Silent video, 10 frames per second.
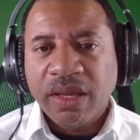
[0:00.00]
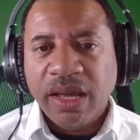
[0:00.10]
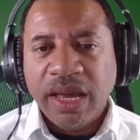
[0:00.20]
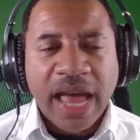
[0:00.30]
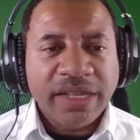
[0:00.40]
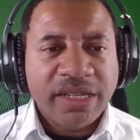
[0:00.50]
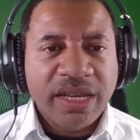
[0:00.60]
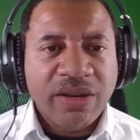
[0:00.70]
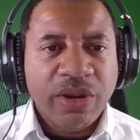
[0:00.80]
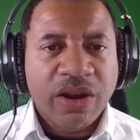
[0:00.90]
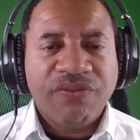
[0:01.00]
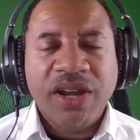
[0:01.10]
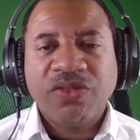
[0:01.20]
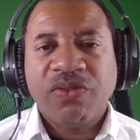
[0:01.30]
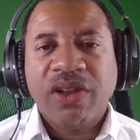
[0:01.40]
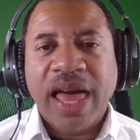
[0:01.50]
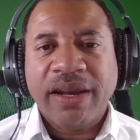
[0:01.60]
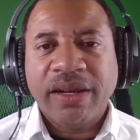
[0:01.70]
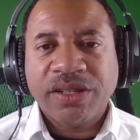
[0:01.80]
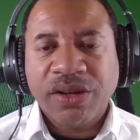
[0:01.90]
In IT, we are faced with a lot of
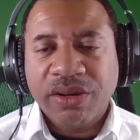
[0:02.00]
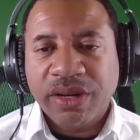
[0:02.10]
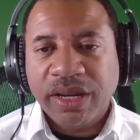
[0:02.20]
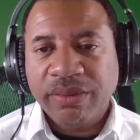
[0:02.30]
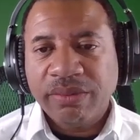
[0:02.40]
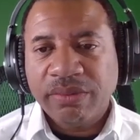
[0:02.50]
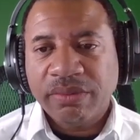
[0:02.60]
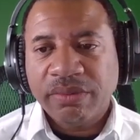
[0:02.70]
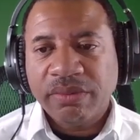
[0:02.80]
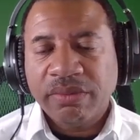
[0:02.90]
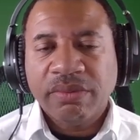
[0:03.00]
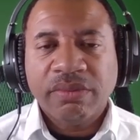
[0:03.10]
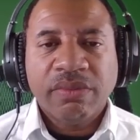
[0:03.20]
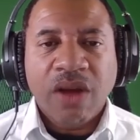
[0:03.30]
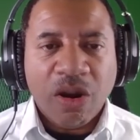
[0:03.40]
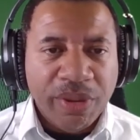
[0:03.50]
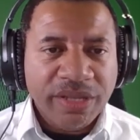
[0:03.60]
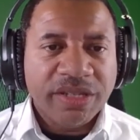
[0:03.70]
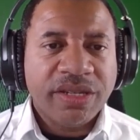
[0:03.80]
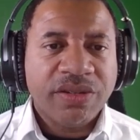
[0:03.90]
uncertainty. Our
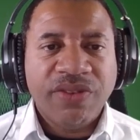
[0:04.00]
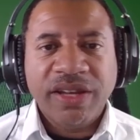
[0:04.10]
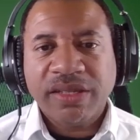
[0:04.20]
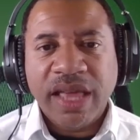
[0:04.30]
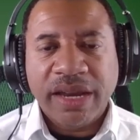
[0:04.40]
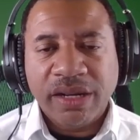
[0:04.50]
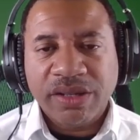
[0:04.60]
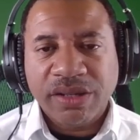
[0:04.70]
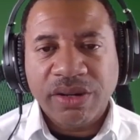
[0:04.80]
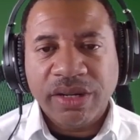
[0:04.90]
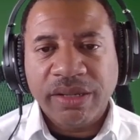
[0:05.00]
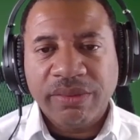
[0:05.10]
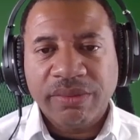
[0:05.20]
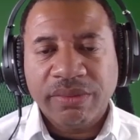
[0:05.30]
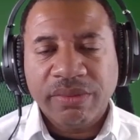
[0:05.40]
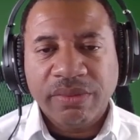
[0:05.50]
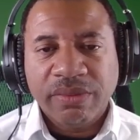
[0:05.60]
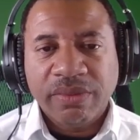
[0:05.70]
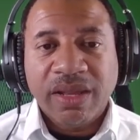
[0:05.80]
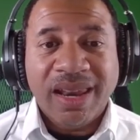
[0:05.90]
businesses face a lot of uncertainty.
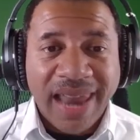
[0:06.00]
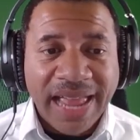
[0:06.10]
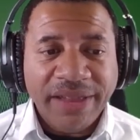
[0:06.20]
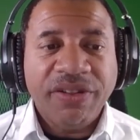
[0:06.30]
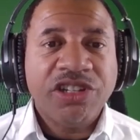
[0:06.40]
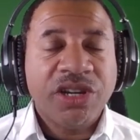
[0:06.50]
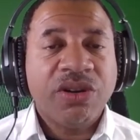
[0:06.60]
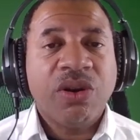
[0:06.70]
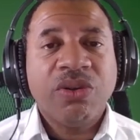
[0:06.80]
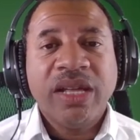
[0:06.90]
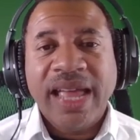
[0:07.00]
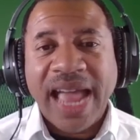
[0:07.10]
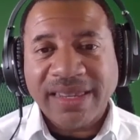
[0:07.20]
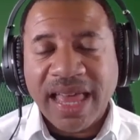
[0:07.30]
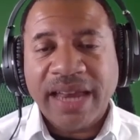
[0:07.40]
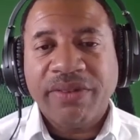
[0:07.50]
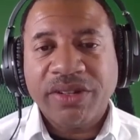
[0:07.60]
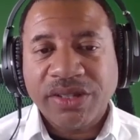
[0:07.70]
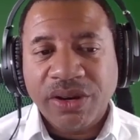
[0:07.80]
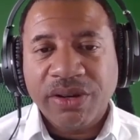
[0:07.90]
Life in general has a lot of
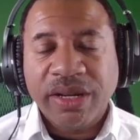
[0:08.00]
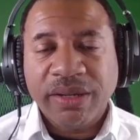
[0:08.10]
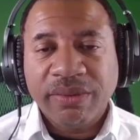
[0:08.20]
uncertainty.